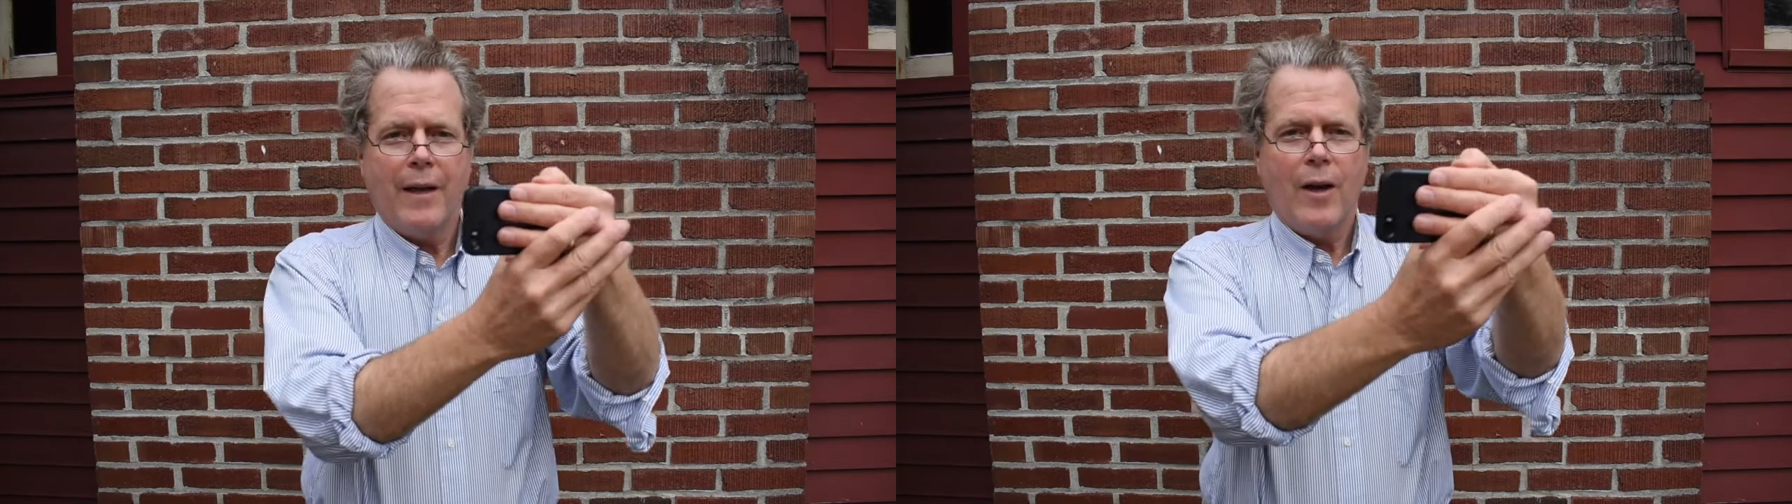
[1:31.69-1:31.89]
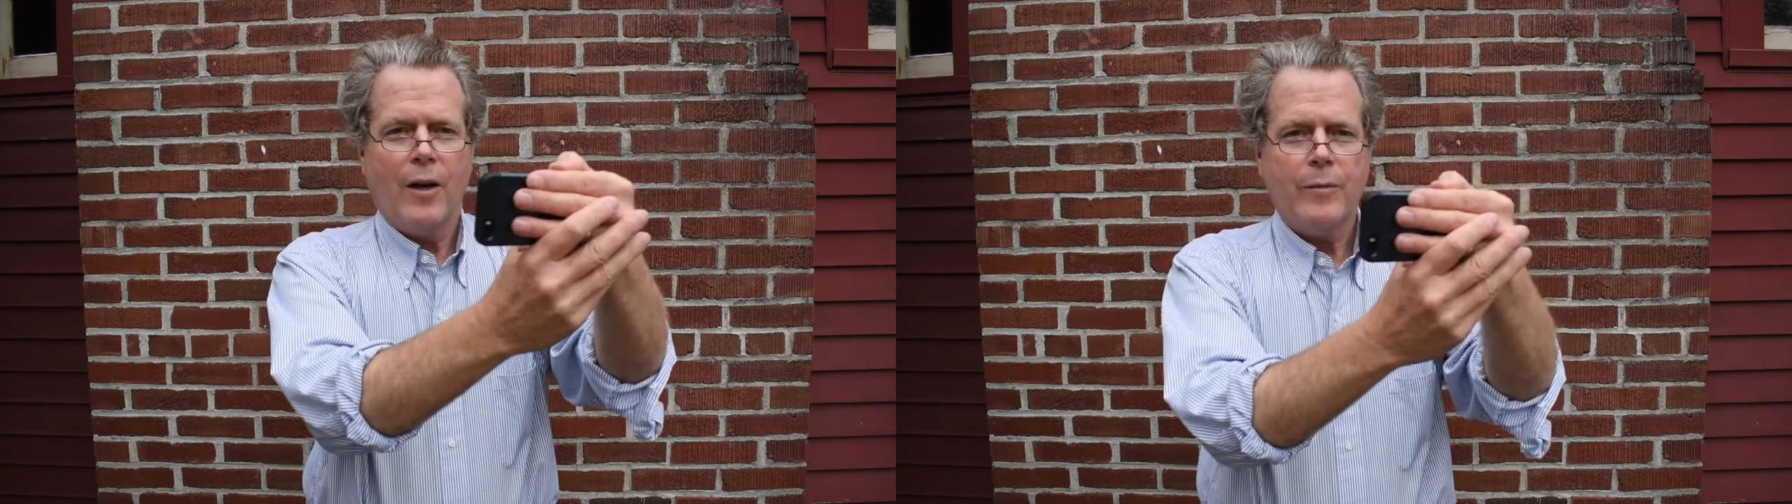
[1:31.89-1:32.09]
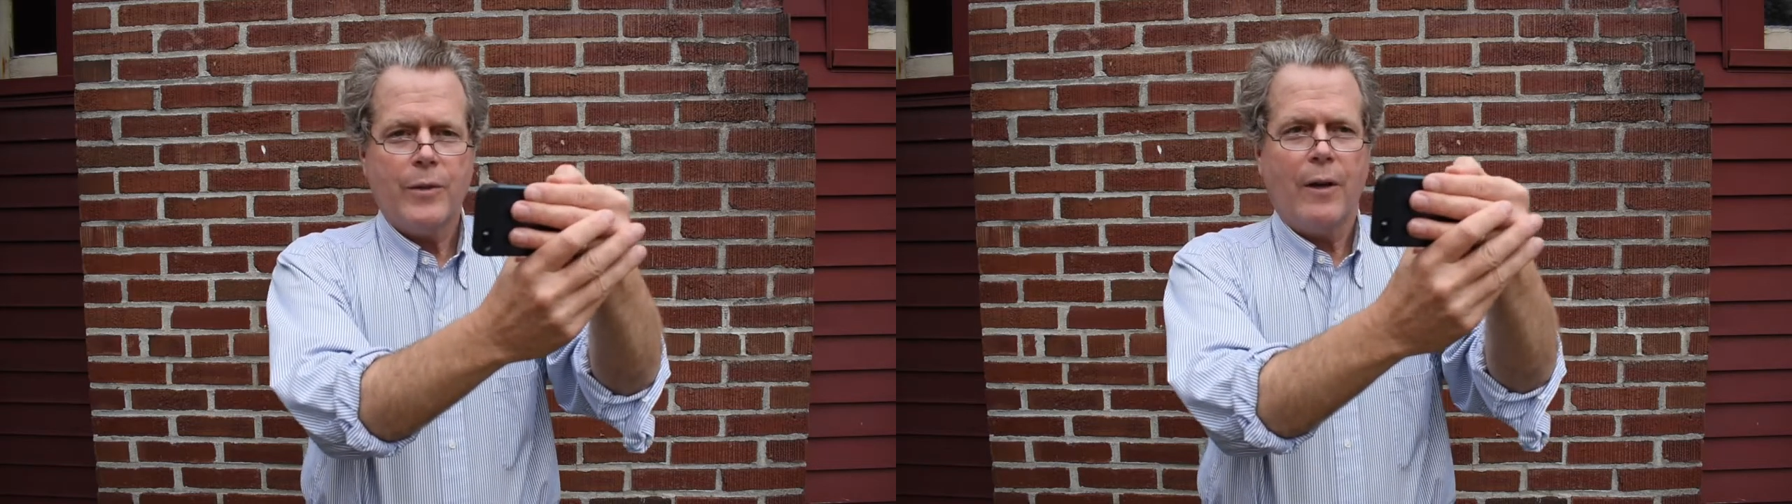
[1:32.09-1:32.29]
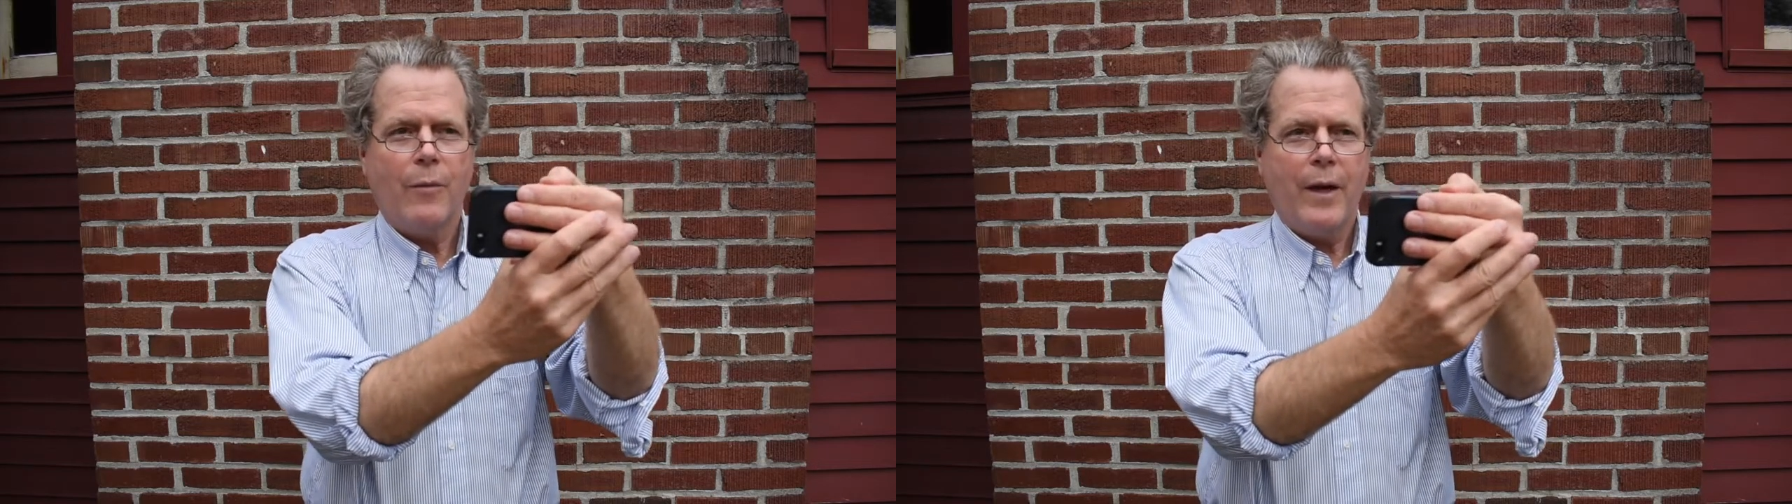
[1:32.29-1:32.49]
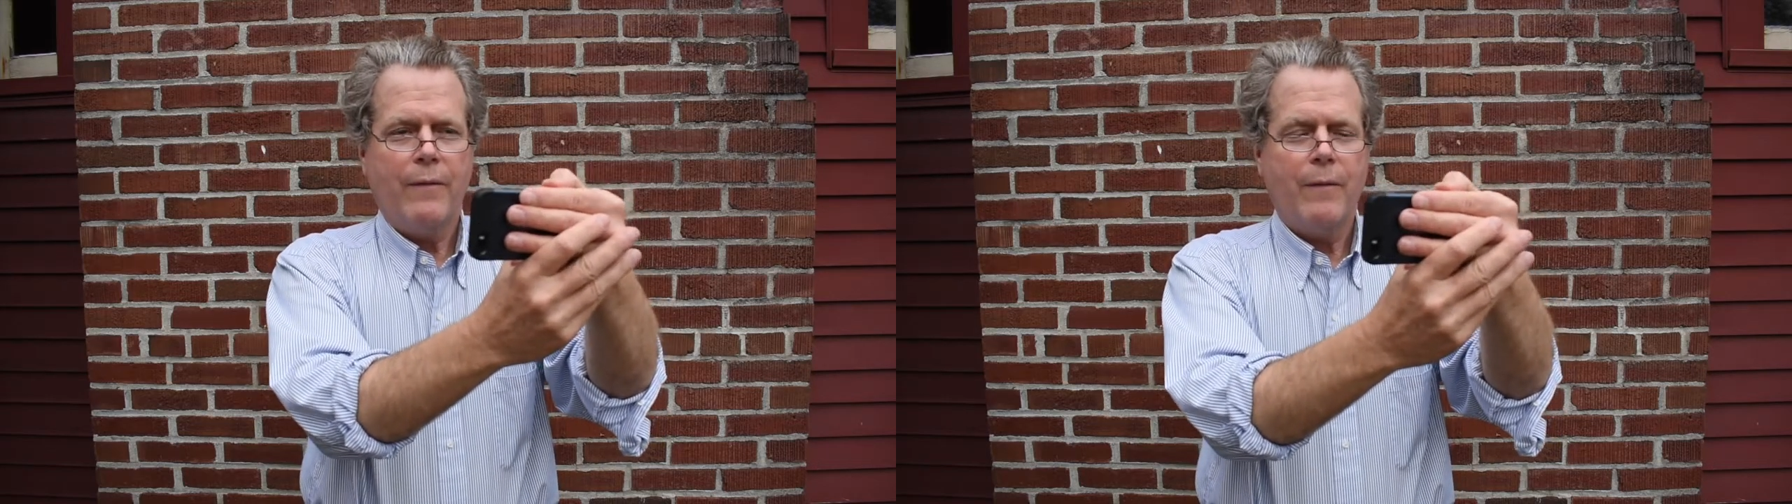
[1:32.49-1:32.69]
arms are
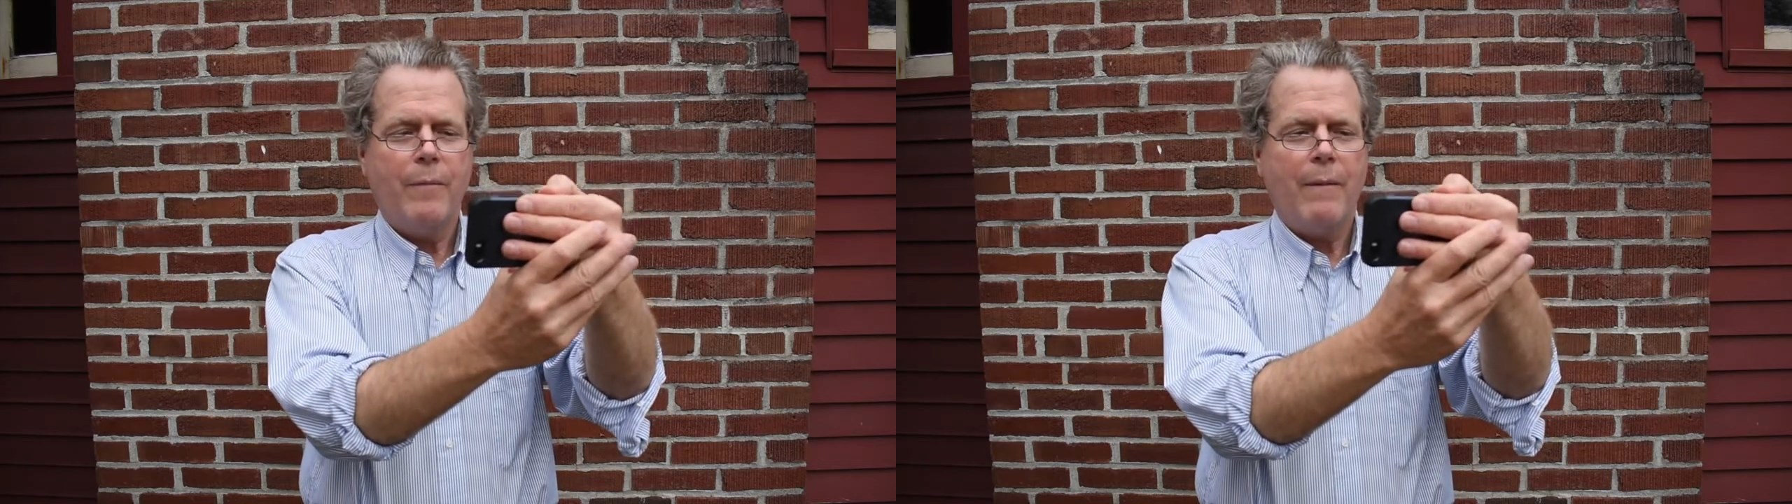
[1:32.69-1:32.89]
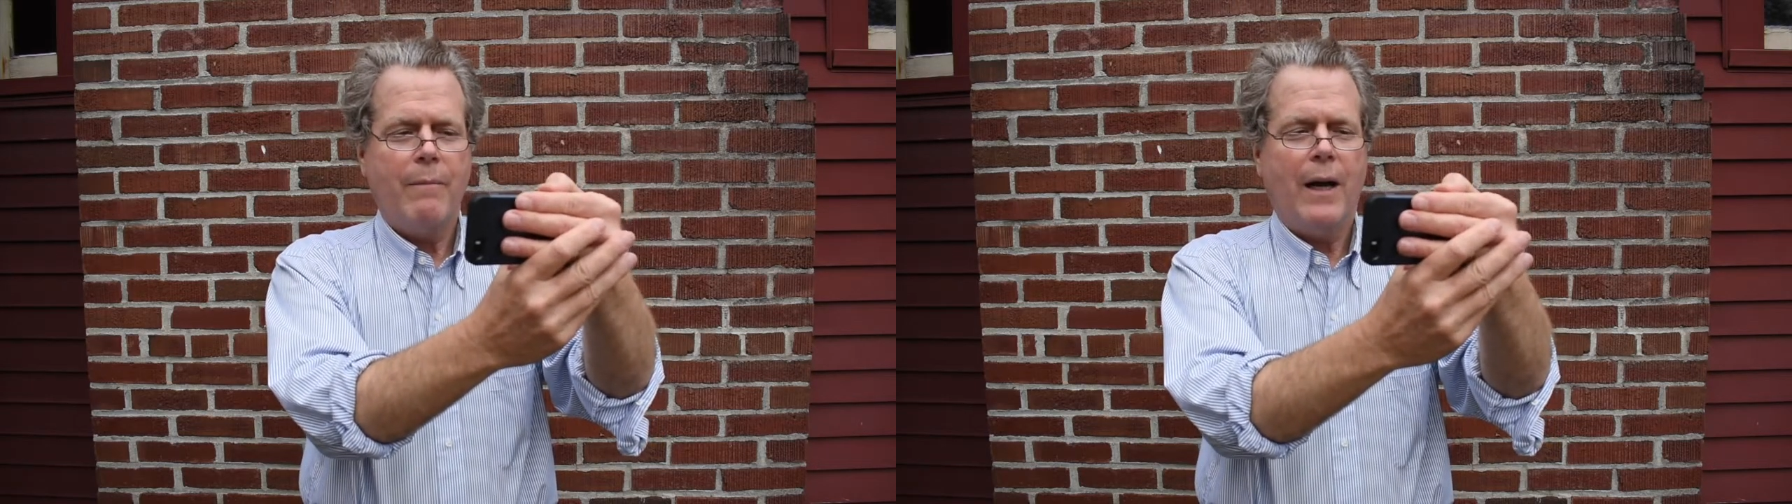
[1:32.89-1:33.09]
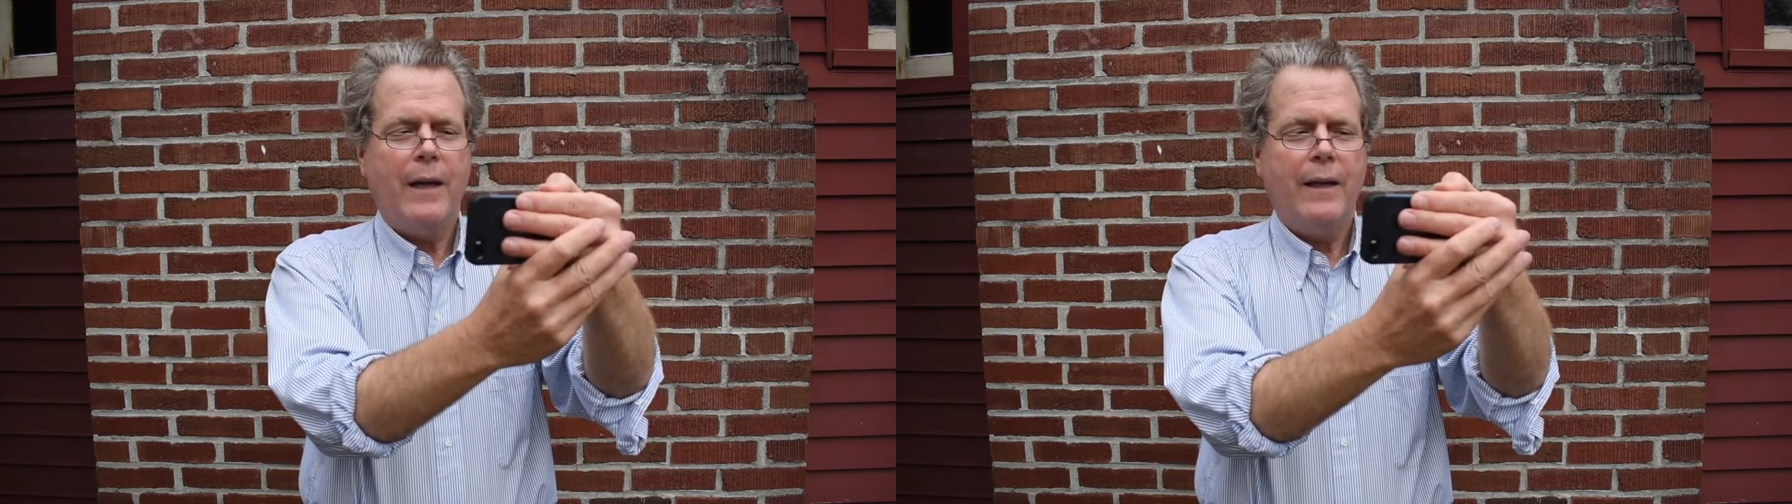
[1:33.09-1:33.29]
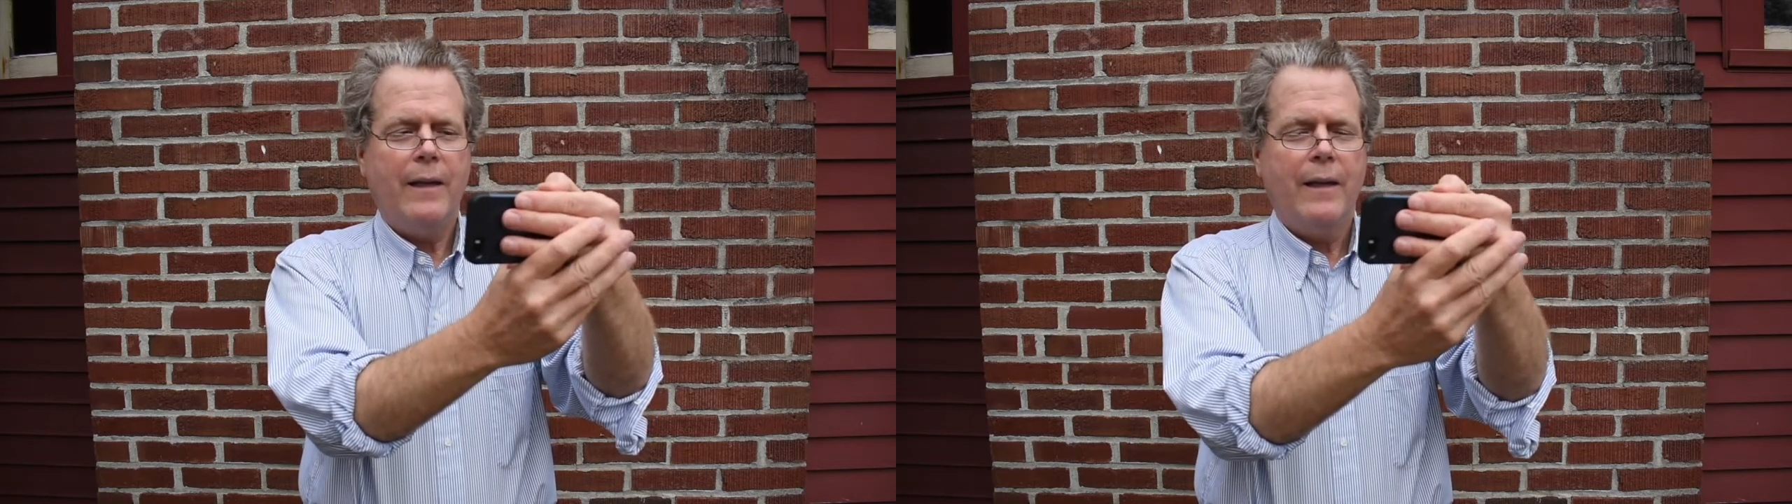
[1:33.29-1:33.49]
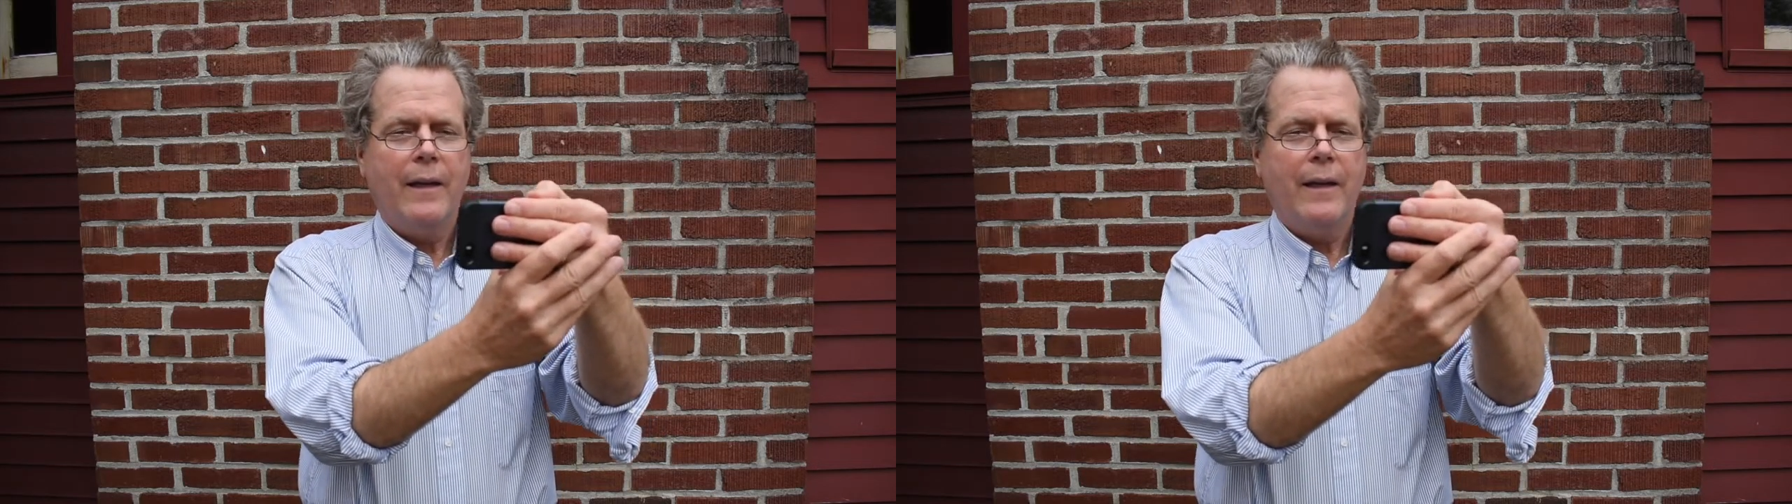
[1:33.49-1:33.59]
away from my body,